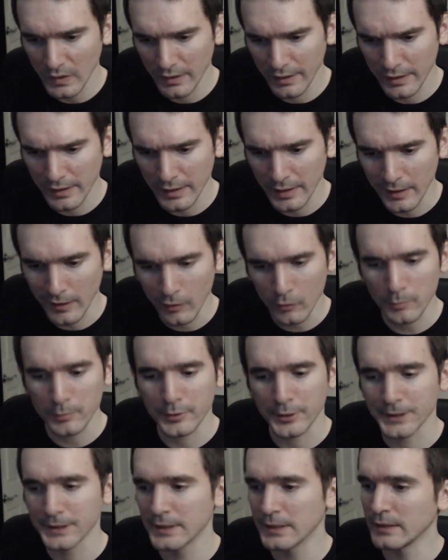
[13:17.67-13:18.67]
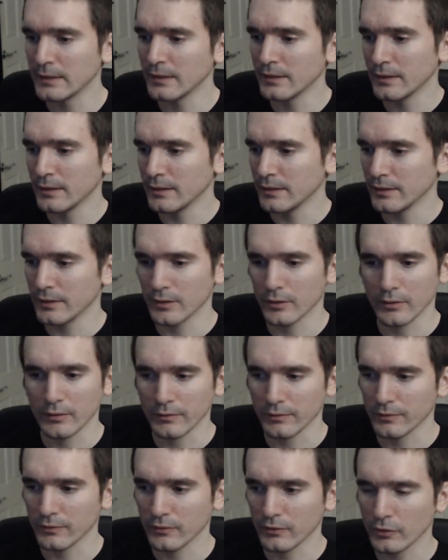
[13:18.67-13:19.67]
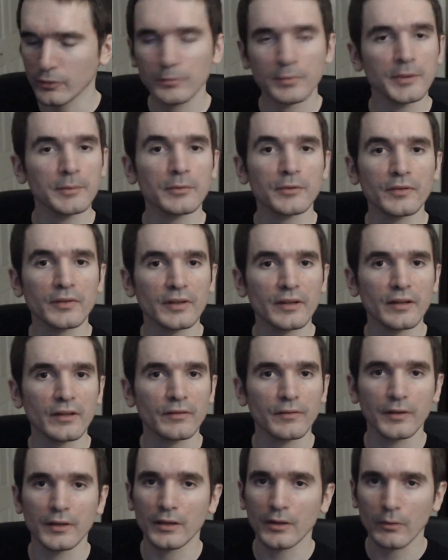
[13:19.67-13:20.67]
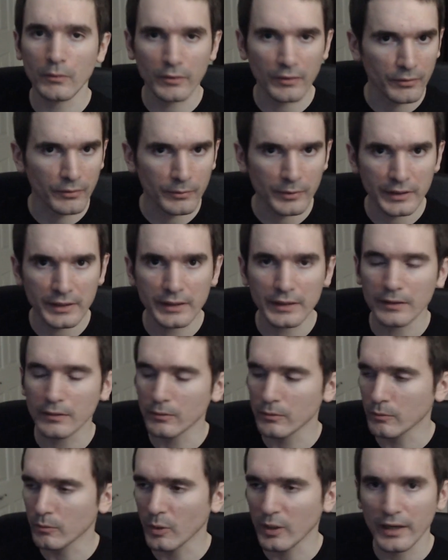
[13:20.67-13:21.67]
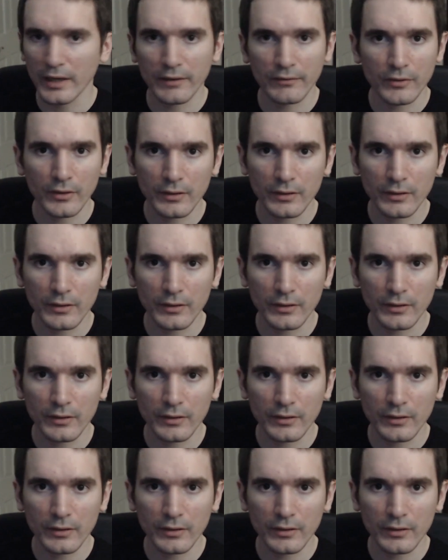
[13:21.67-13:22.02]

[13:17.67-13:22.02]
I hope, if 2 people see this video, or 3, whatever,